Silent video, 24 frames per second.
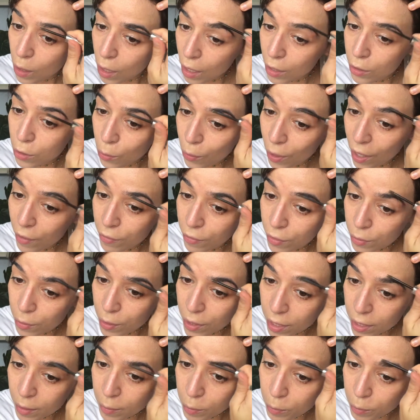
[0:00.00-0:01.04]
don't have a
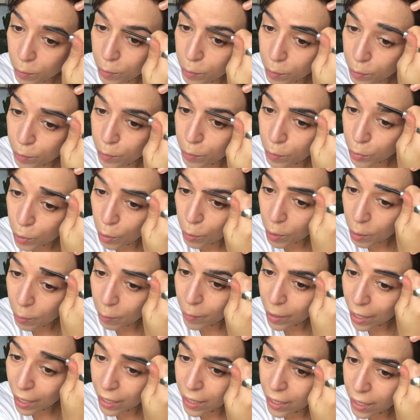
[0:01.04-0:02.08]
really
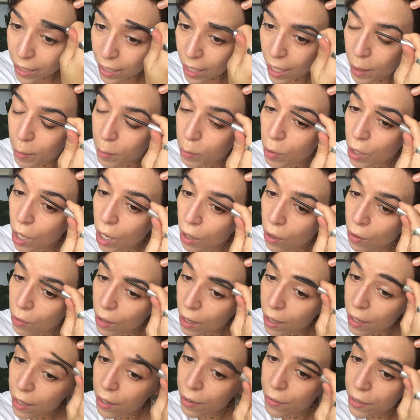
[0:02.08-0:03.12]
problematic
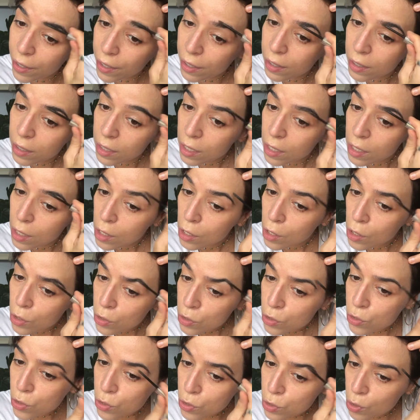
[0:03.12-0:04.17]
eyebrow area,
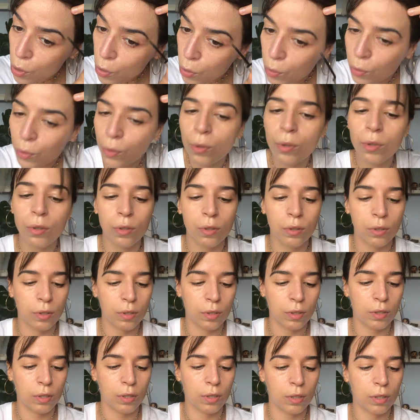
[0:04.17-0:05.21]
so
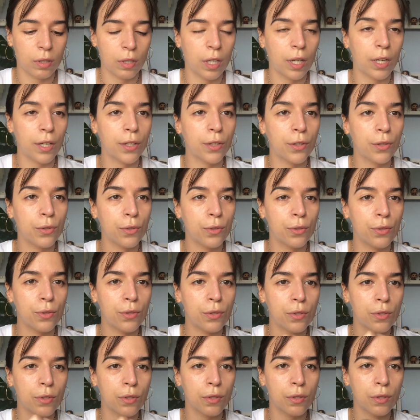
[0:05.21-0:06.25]
I
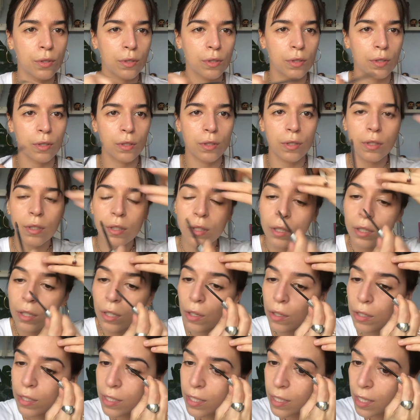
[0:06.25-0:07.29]
use
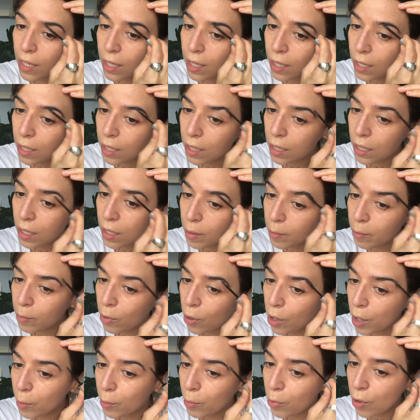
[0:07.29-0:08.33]
Glossier
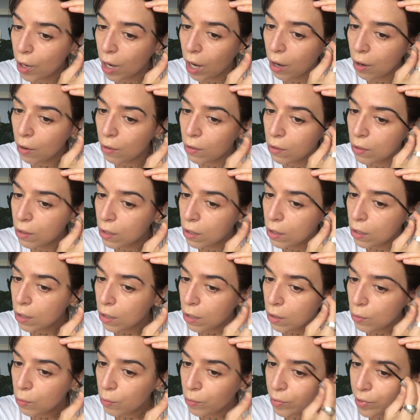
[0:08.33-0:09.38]
Boy Brow,
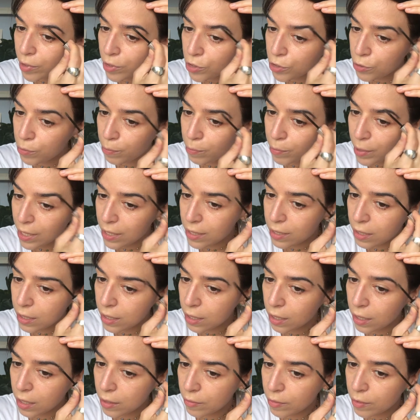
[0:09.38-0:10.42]
which basically
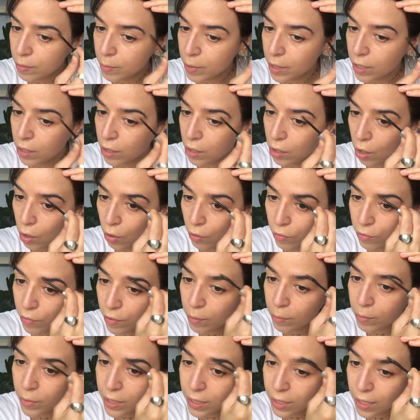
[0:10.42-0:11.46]
gives me
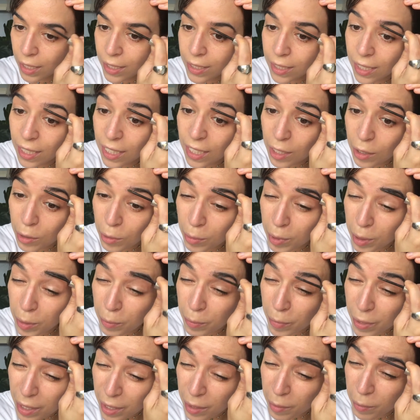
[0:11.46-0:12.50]
nothing besides a little bit
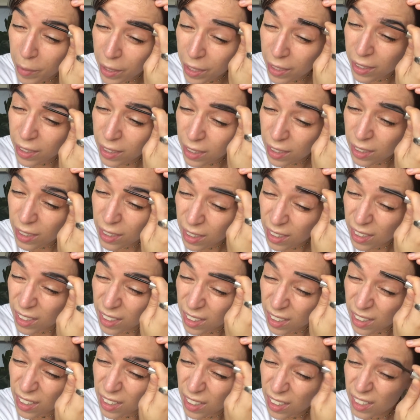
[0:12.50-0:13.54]
pigment.
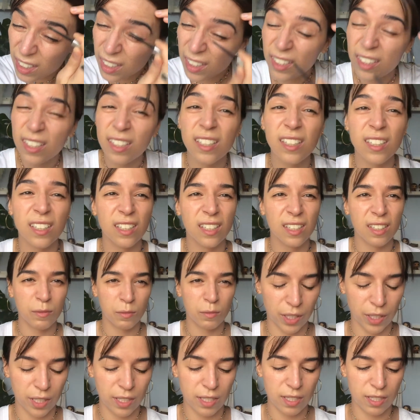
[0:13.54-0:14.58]
I'm
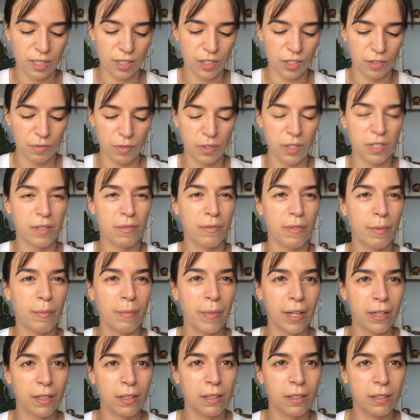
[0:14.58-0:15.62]
searching for something
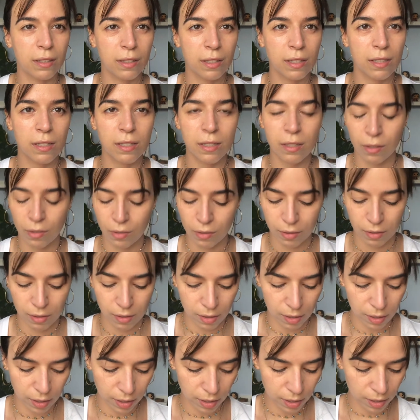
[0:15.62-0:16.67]
better than this,
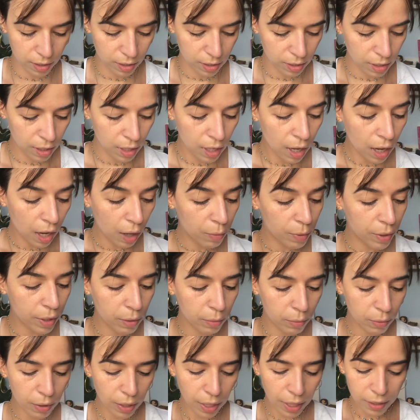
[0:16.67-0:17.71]
honestly. I really
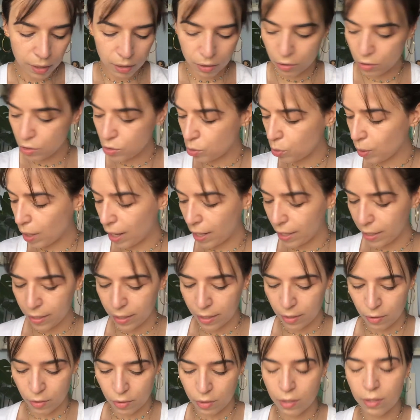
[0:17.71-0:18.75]
would like to try
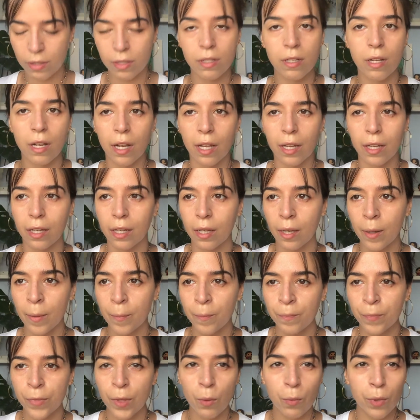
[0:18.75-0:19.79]
those like
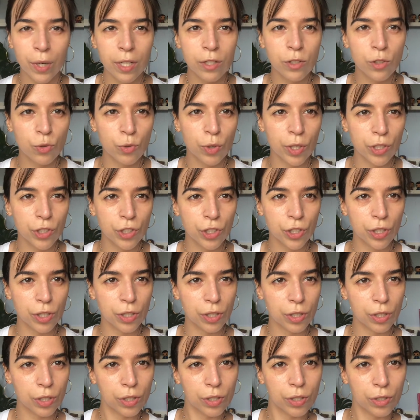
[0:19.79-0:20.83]
really
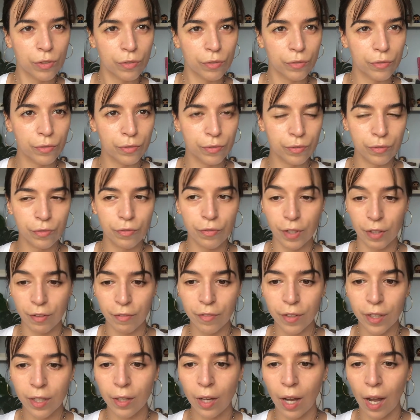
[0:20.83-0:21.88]
structured
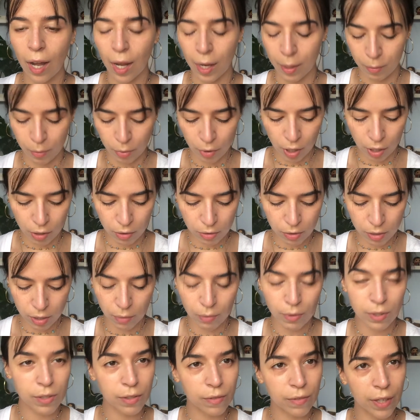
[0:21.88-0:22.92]
fluffy eyebrows. I
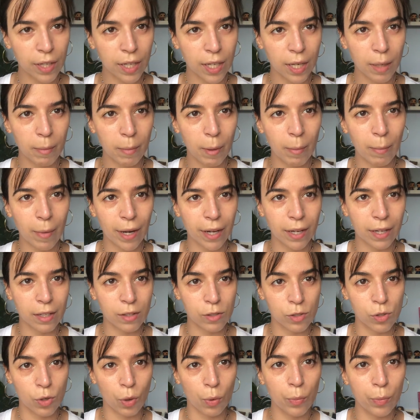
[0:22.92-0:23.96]
was thinking about buying a
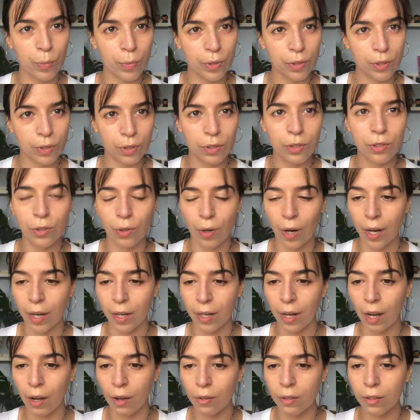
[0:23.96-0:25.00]
soap to try it
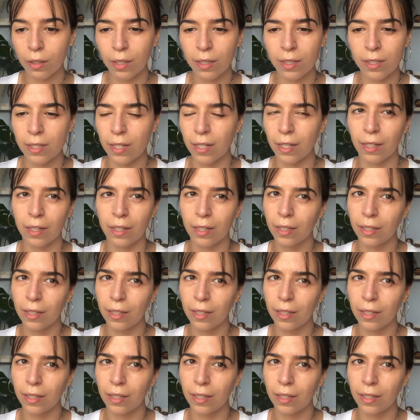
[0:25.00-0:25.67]
out, because like